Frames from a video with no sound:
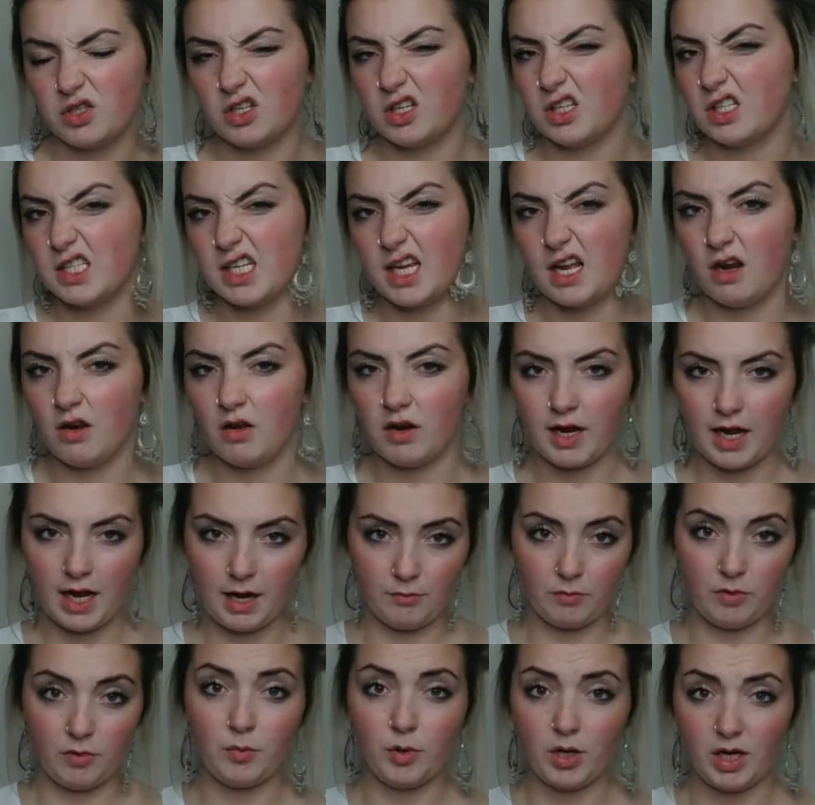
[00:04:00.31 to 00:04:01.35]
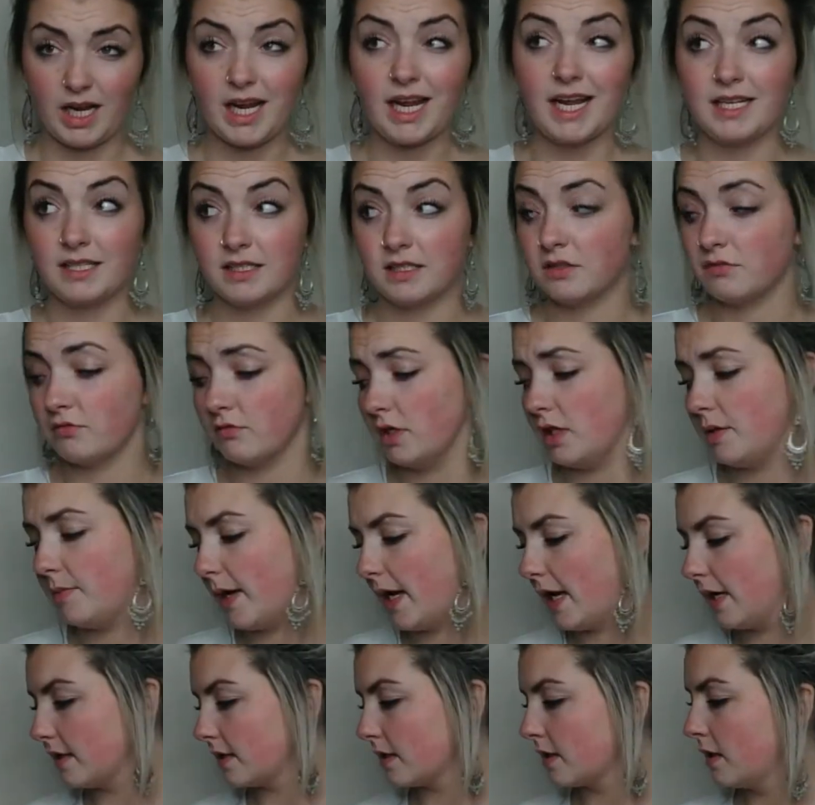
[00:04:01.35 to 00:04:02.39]
you could tell on camera, but it is. It's really
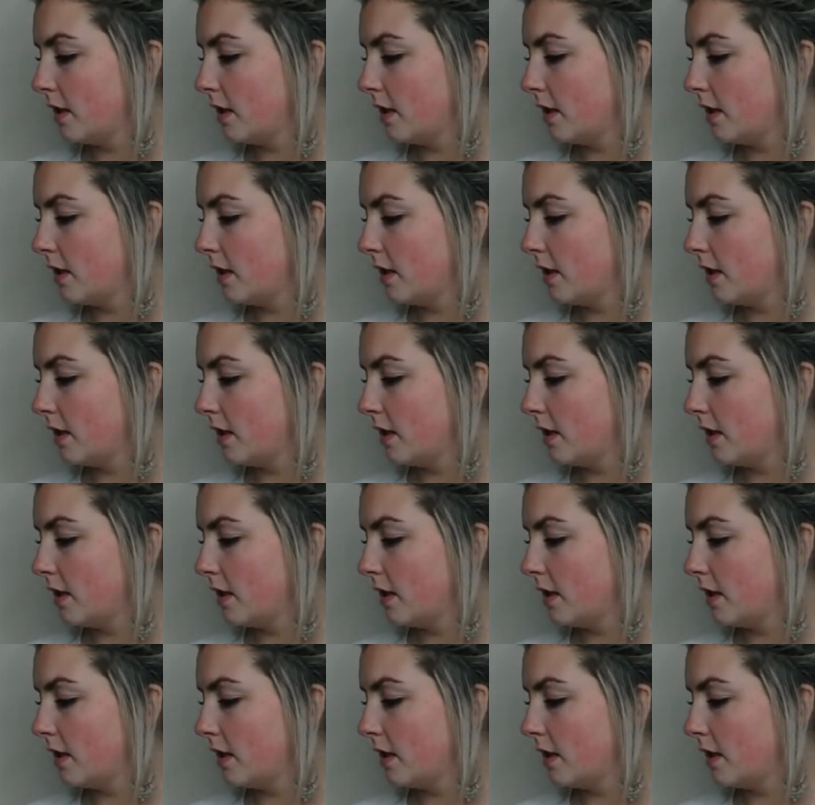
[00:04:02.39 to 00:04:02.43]
bad.